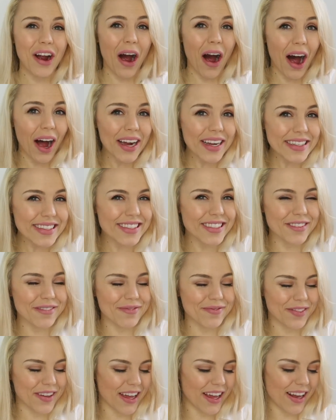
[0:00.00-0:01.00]
kind
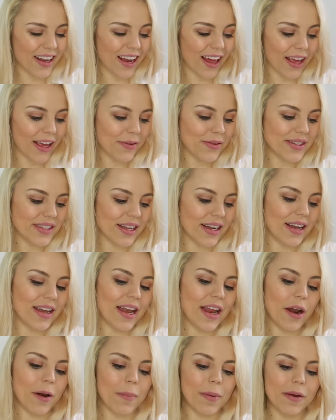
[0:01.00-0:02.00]
of fit, like it was a
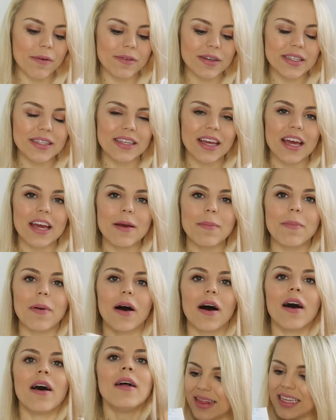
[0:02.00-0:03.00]
little bit risky,
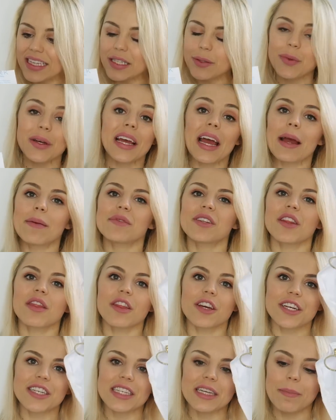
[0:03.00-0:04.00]
but this one came to
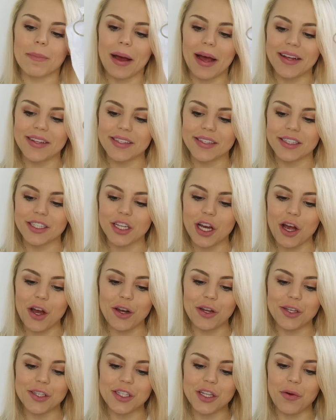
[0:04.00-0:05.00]
£13 in
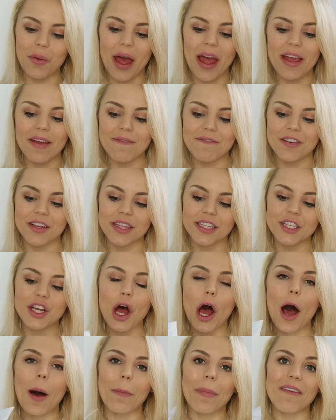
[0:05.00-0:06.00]
total, so 8 for the
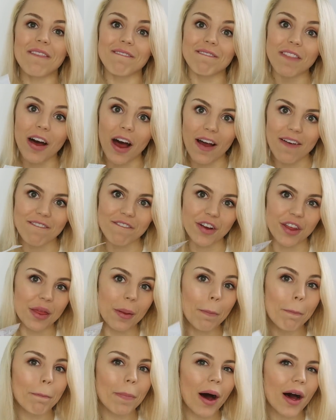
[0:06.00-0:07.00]
top and 5 for
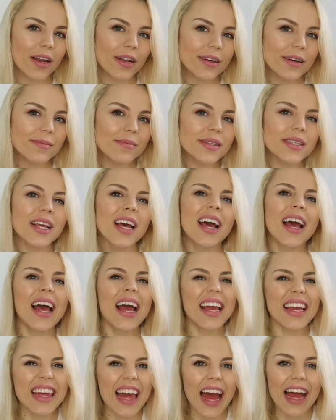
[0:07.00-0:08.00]
the bottoms.
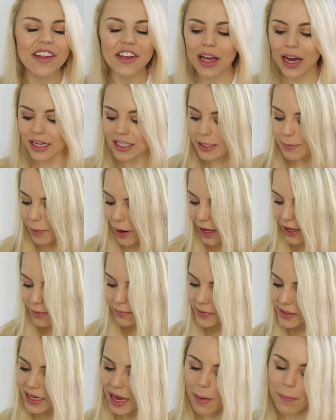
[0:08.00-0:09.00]
Again, you had to buy
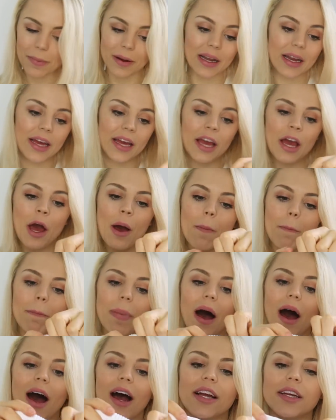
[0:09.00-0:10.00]
them separately,
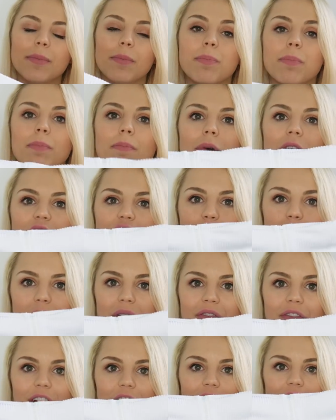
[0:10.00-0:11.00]
but I much
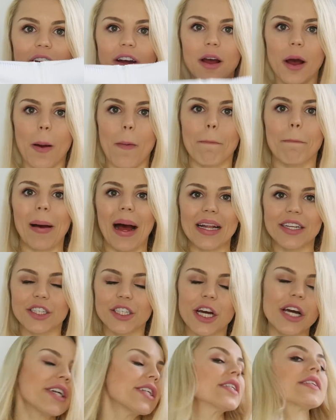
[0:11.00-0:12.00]
prefer
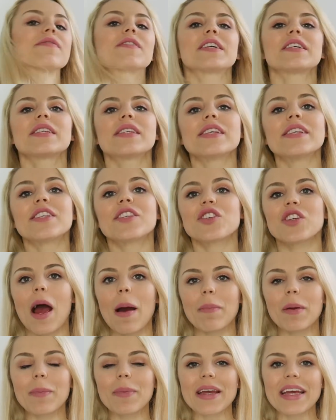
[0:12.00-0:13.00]
bandos versus
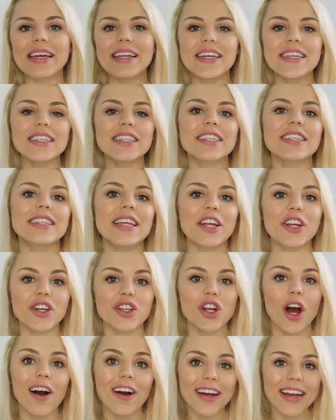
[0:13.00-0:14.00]
strappy bikinis, because then
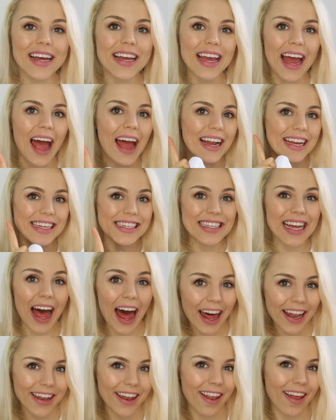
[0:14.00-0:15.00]
you're not going to get any
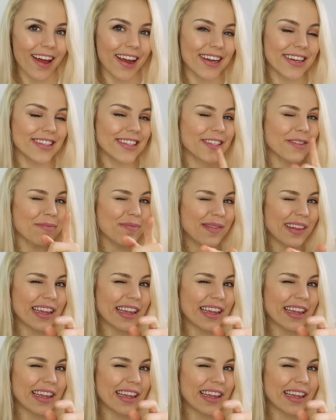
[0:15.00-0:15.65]
tan lines.